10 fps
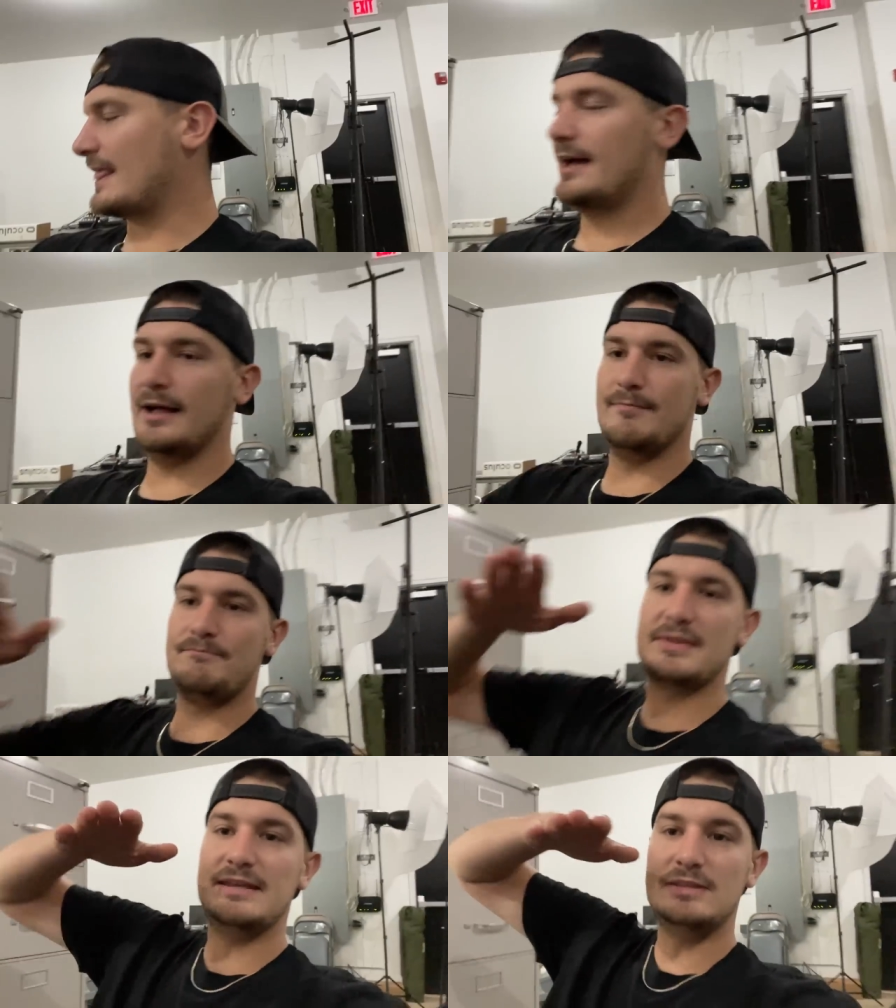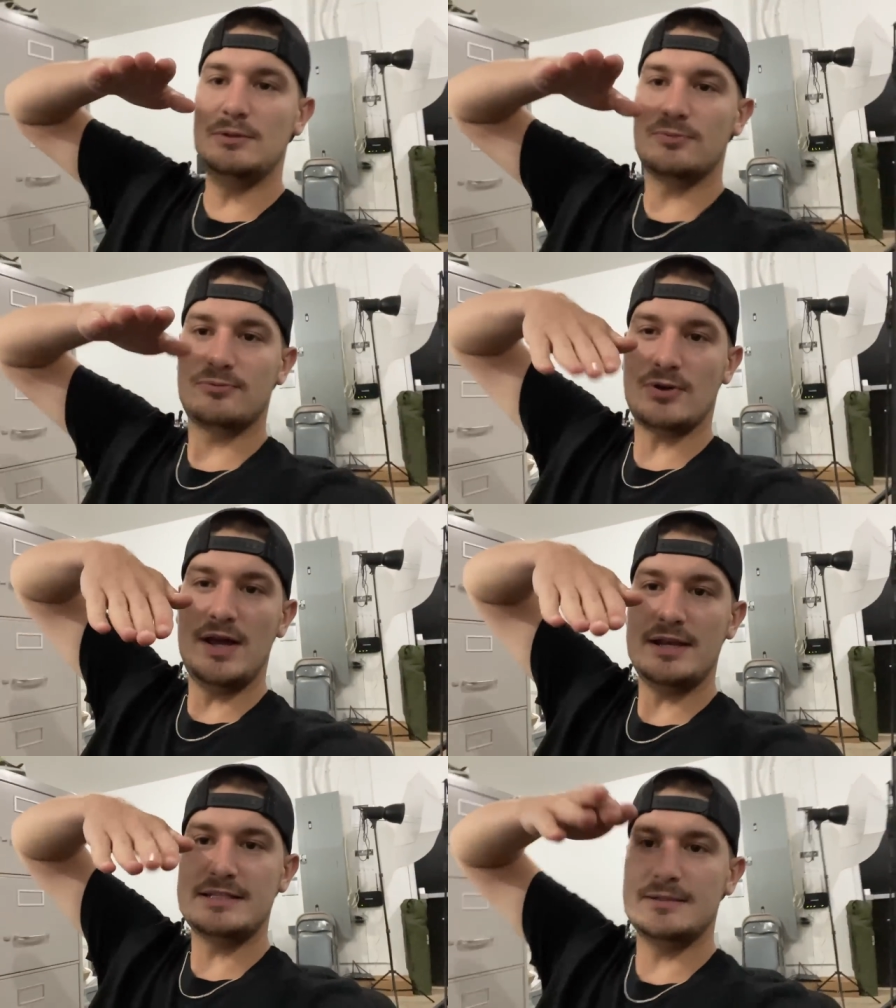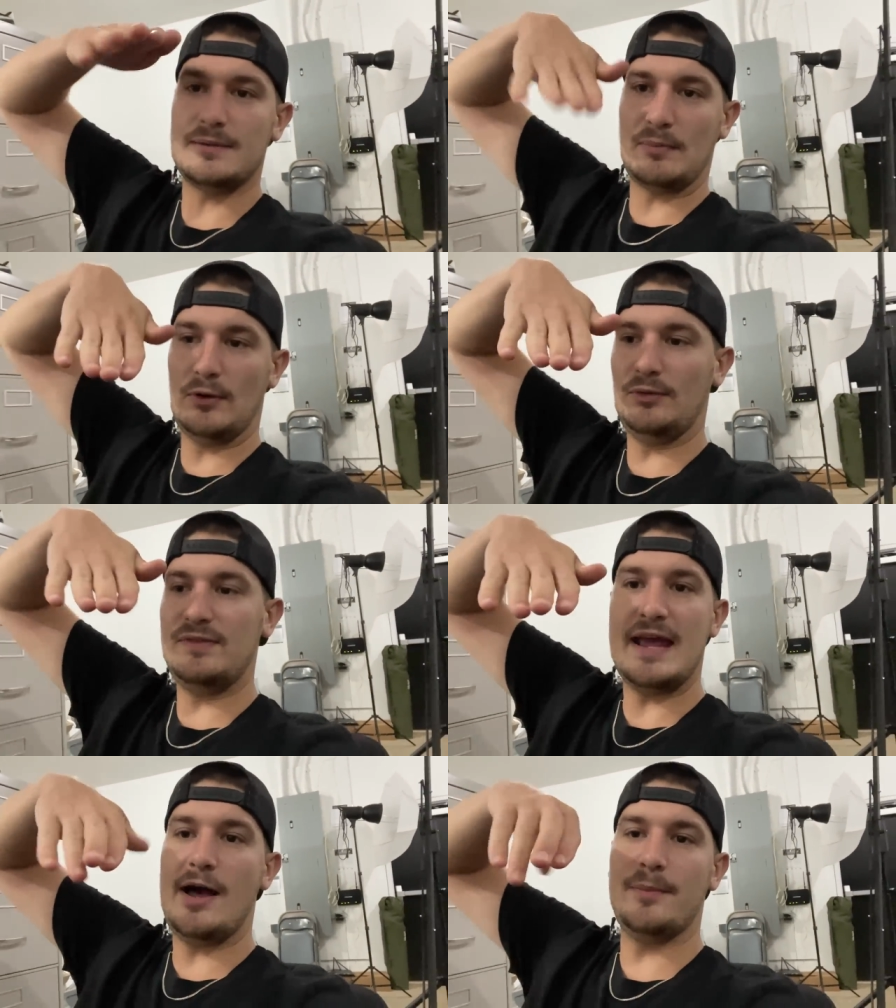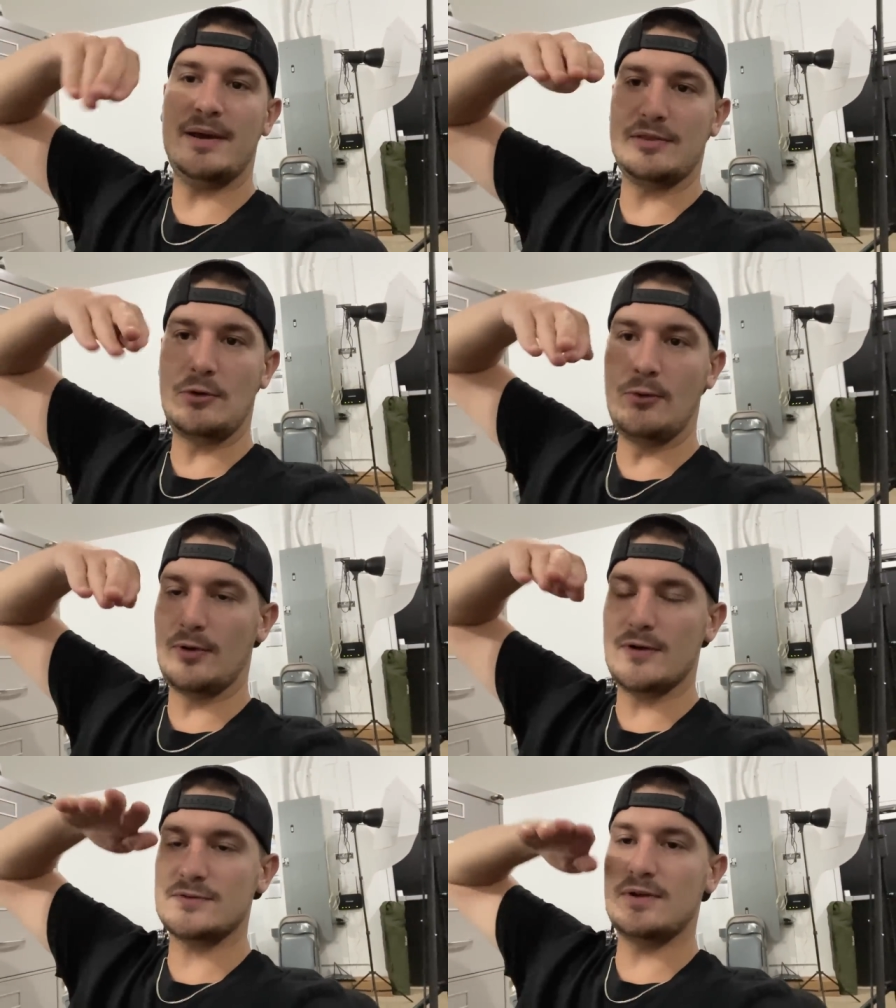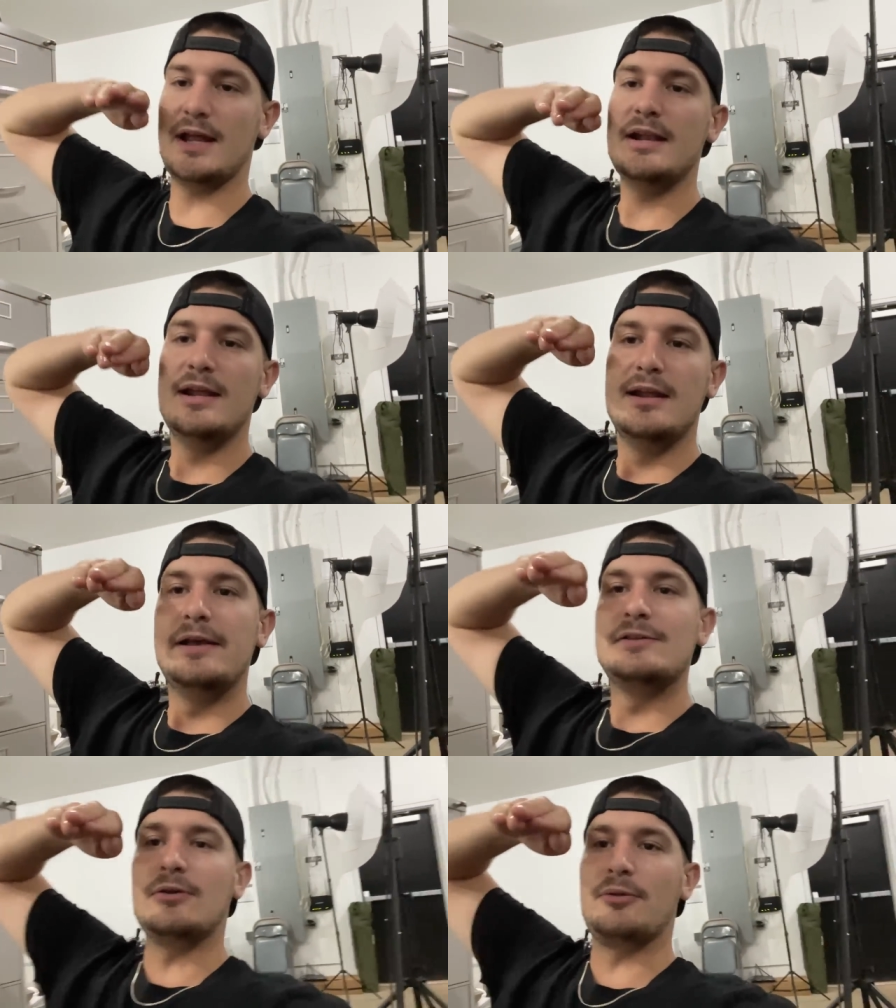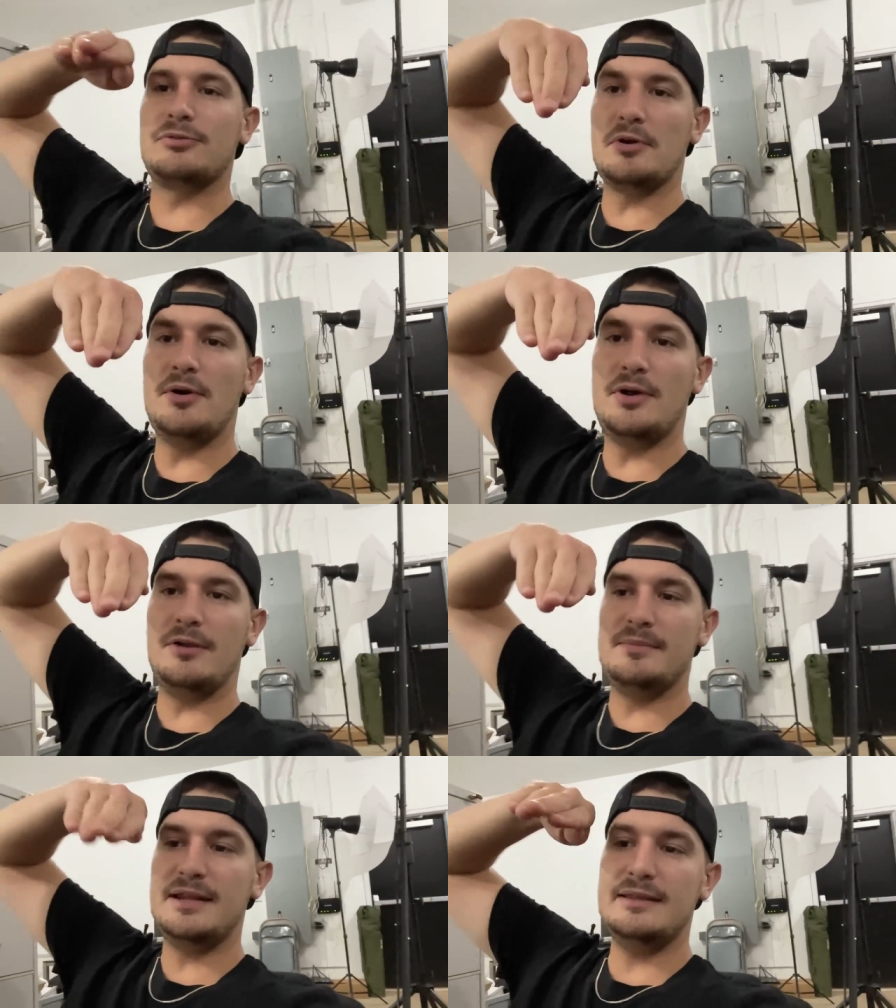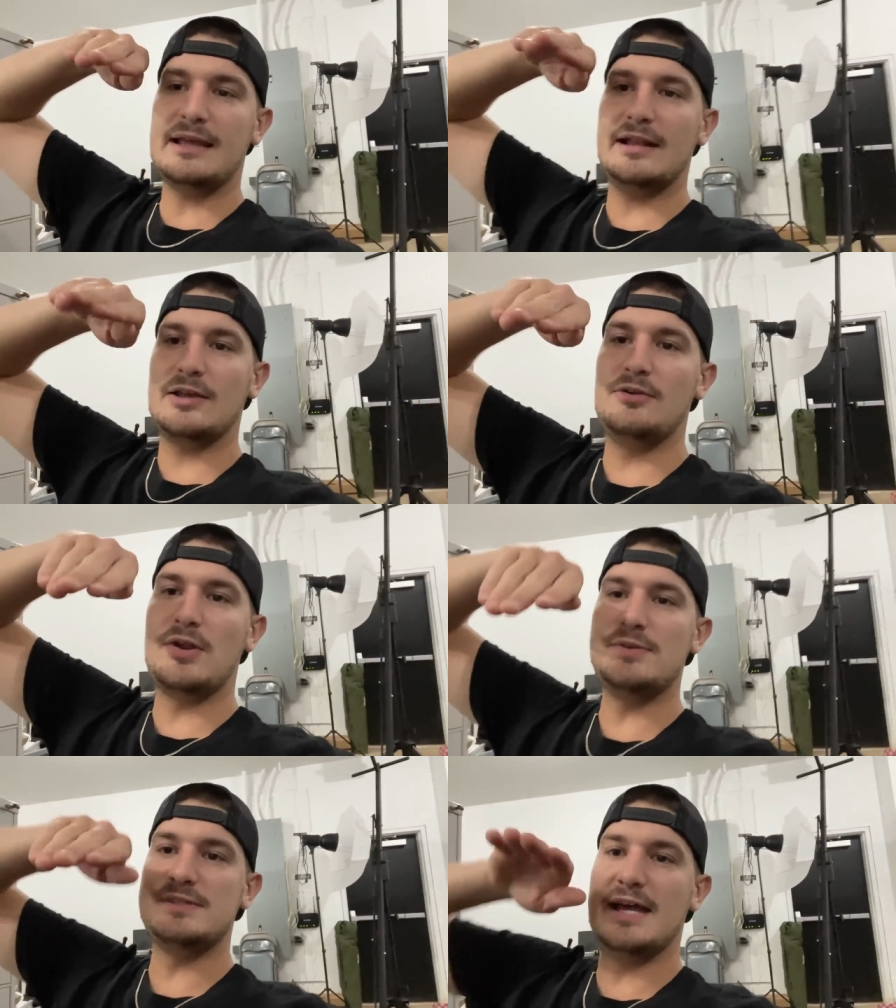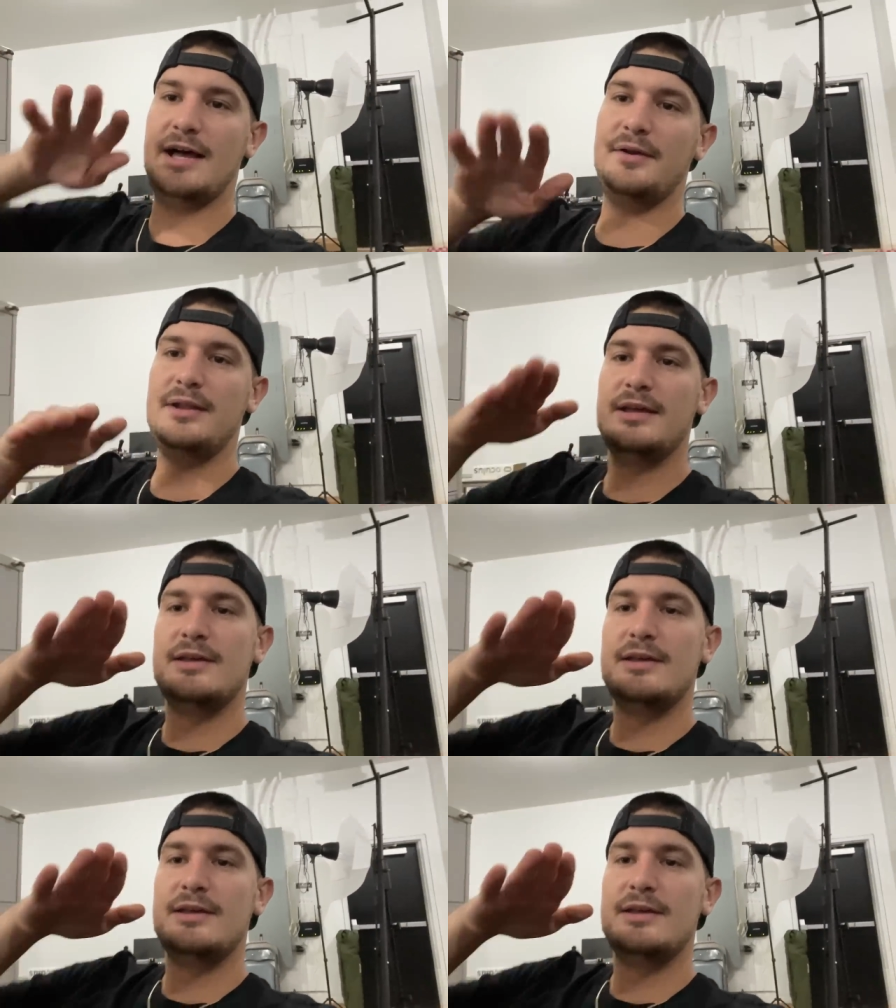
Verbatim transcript: Um, and then the front is gonna be pulled down by the quarters, right? So I'll throw, it'll immediately kind of go nose down.